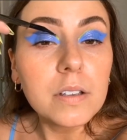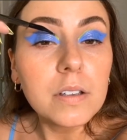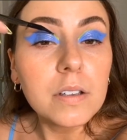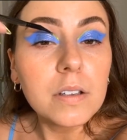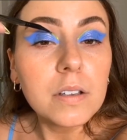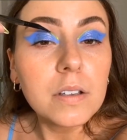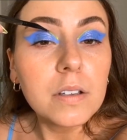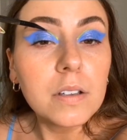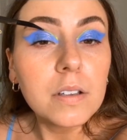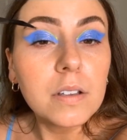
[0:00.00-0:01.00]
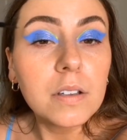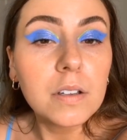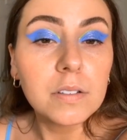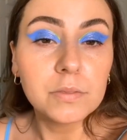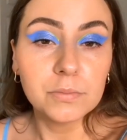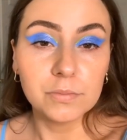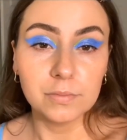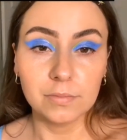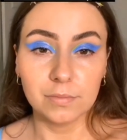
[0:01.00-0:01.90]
No one is speaking in this clip.